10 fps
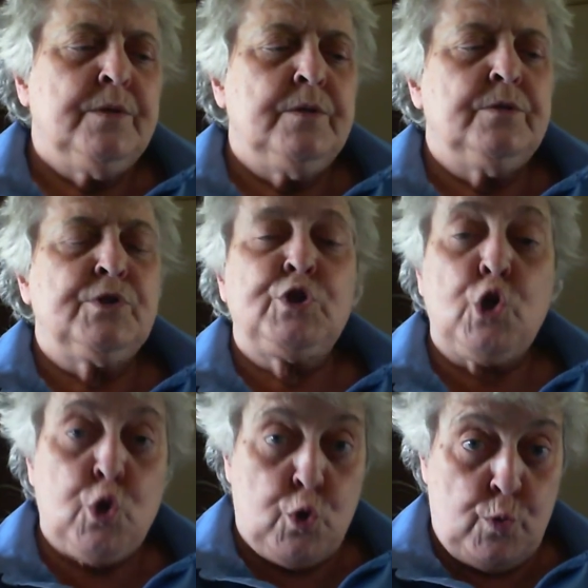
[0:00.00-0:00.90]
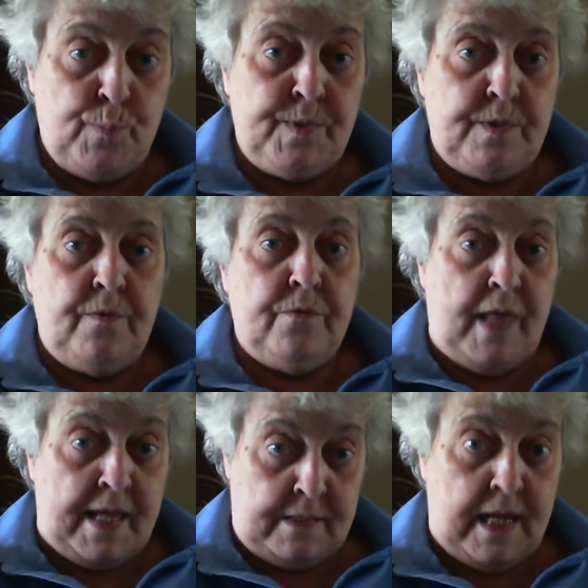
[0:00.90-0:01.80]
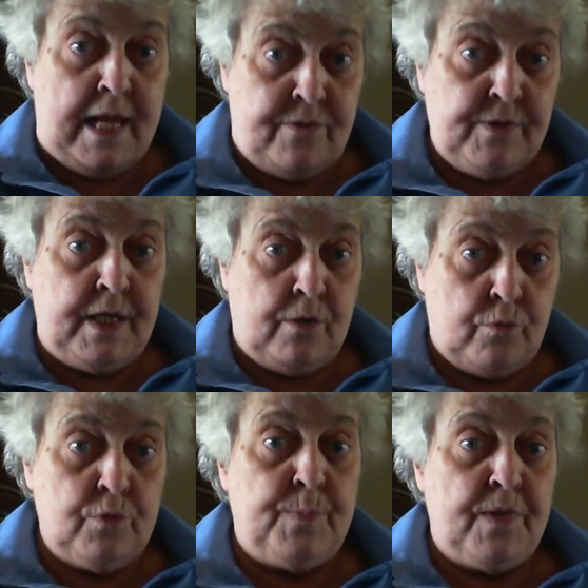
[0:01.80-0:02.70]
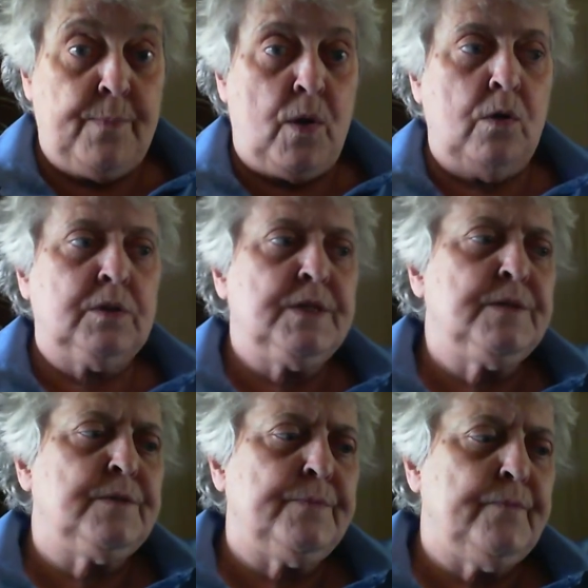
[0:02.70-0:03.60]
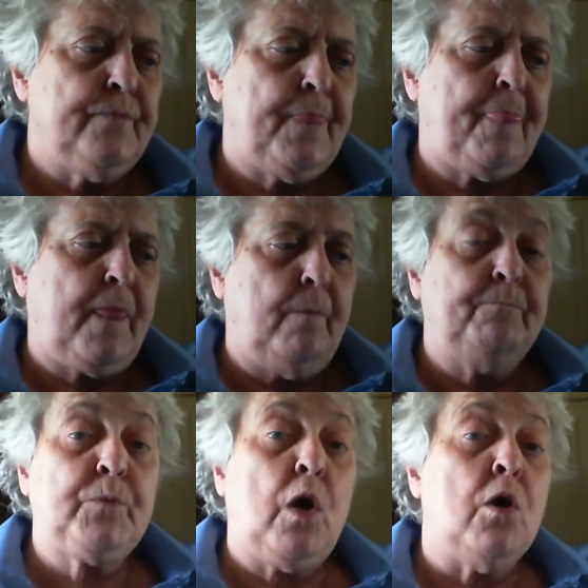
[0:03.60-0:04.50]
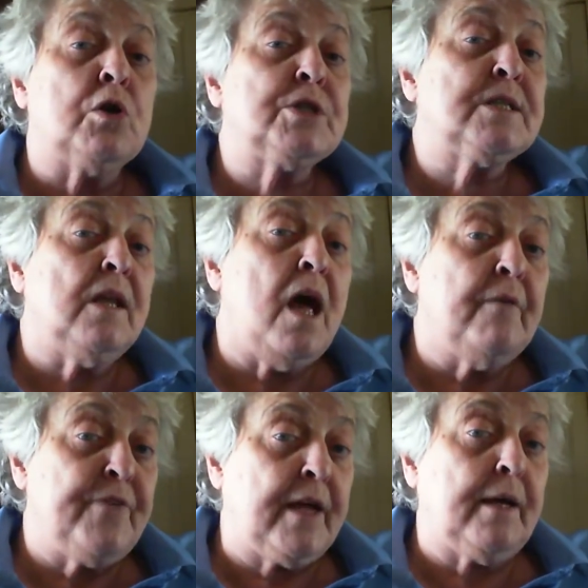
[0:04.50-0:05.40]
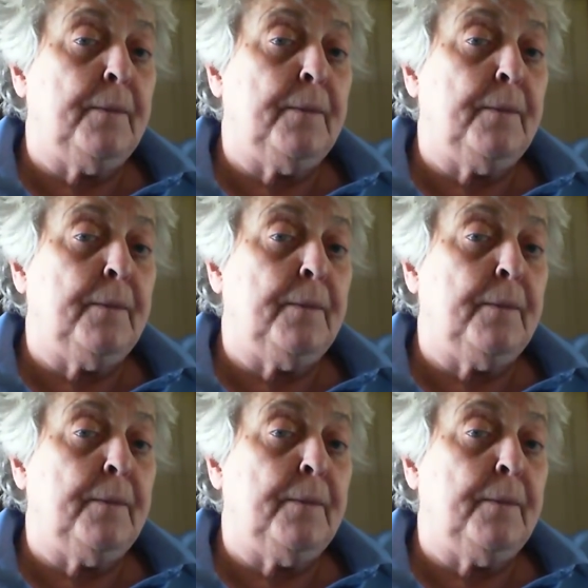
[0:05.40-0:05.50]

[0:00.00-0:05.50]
Serbs, that ethnic group in the Balkans, are Slavic